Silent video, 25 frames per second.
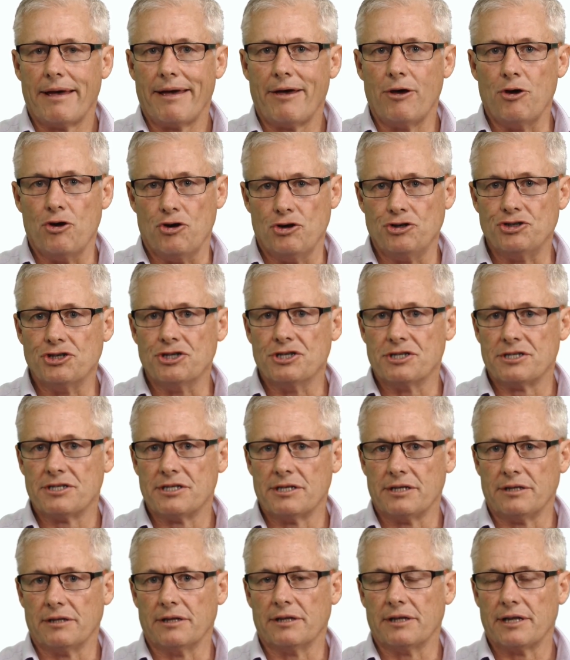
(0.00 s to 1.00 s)

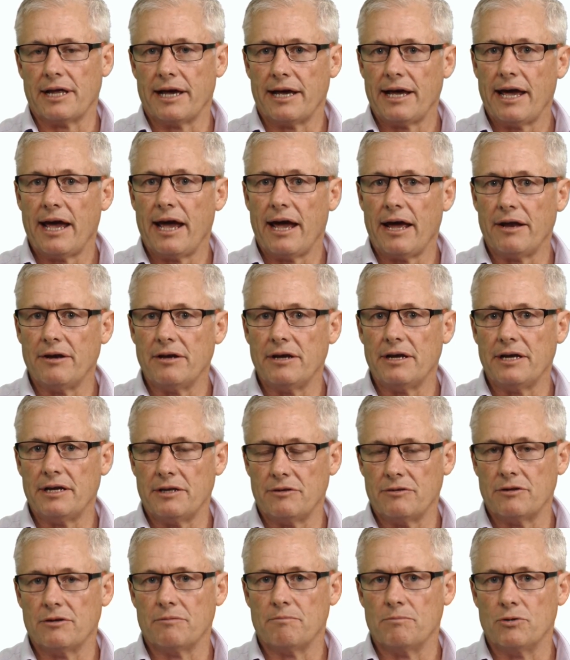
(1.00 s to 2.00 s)
urgency that they had
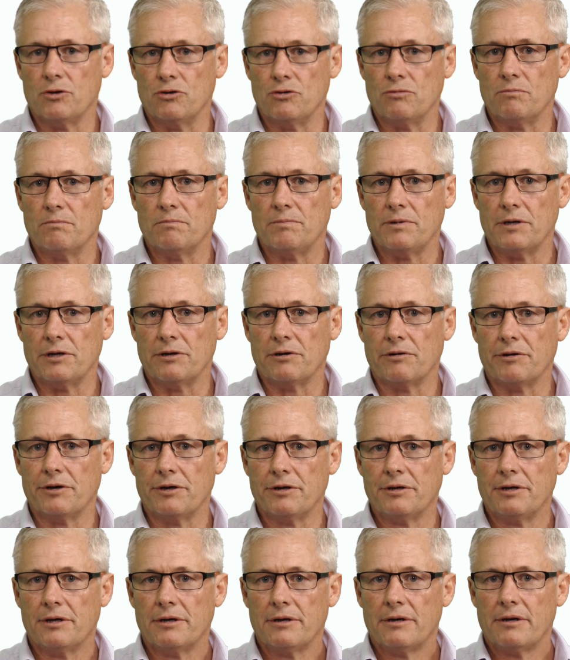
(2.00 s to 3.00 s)
in the boom
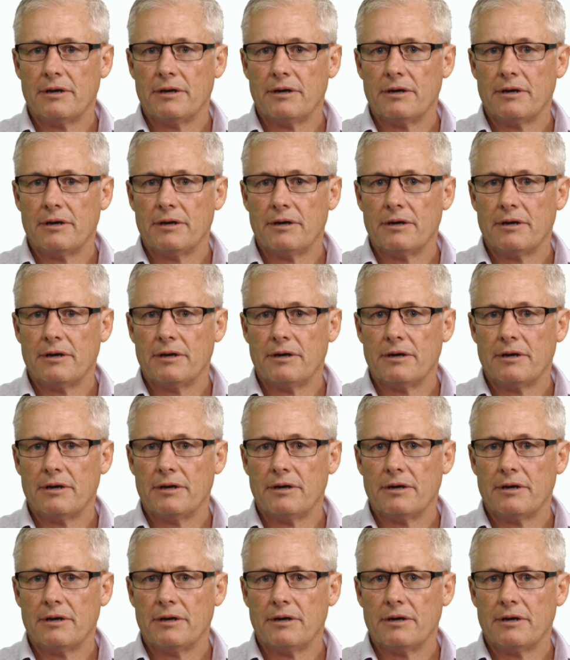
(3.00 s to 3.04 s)
period.